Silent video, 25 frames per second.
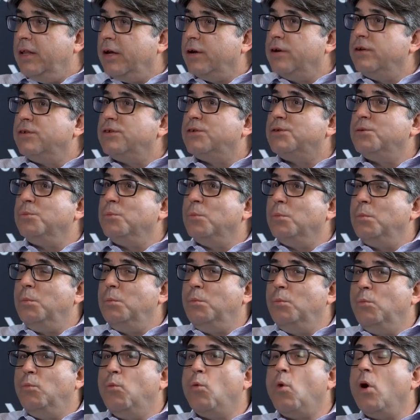There's
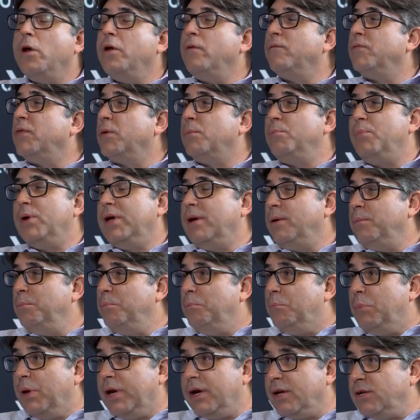one of the
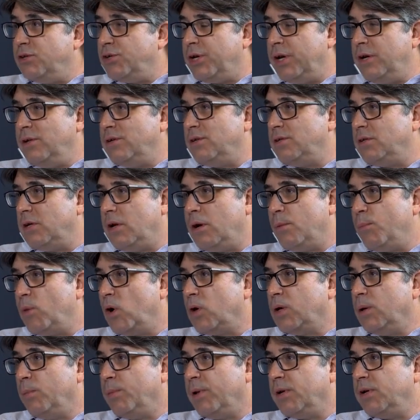big changes in our
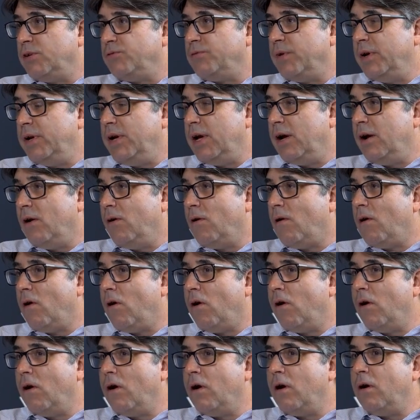marketplace right now
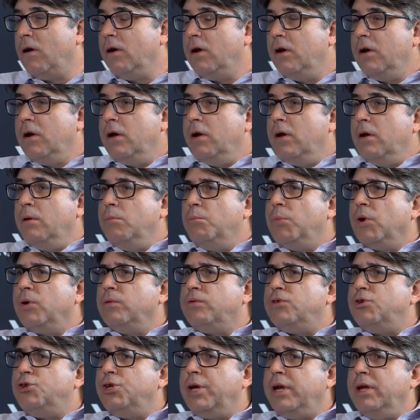are
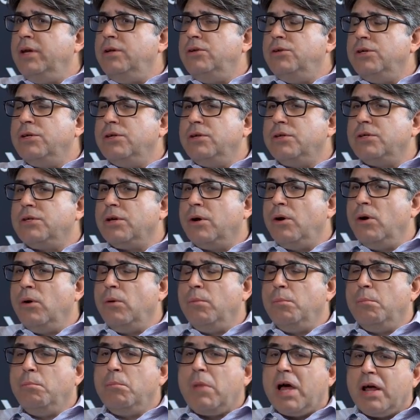both changes or
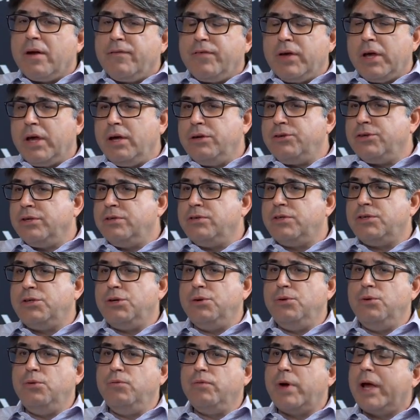modifications
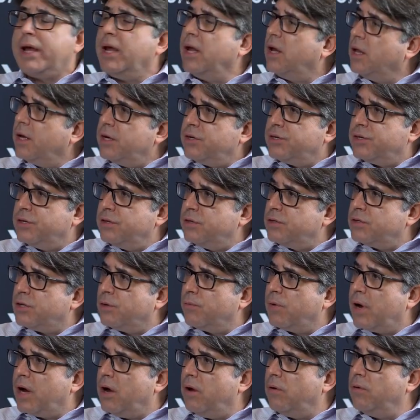to regulations
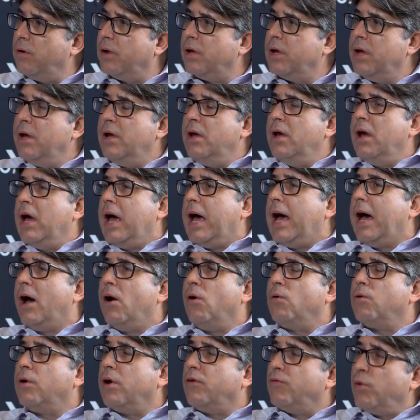around
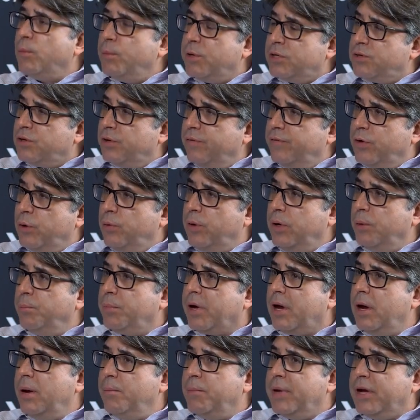how governments are viewing
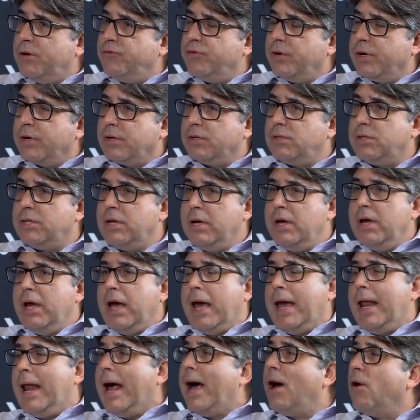biometrics
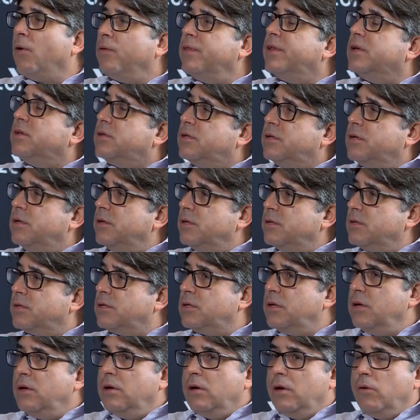and how this
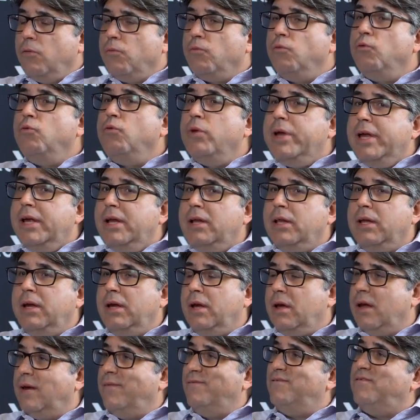is
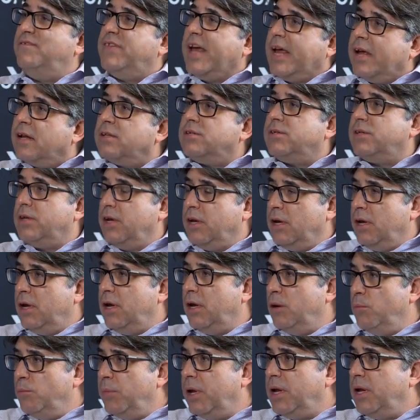really advancing
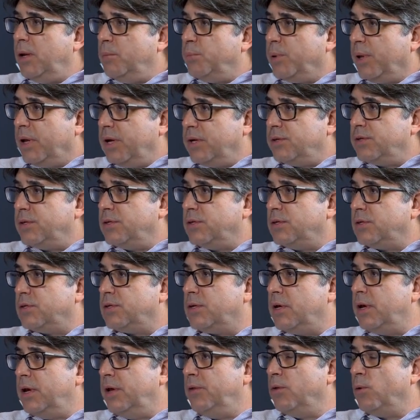in many
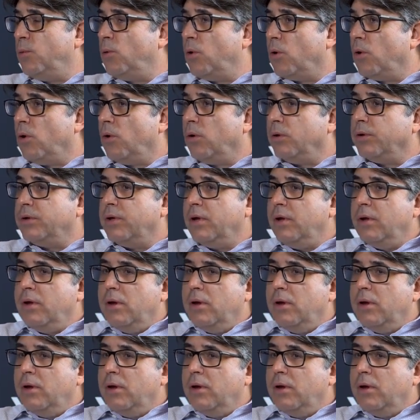places in the world,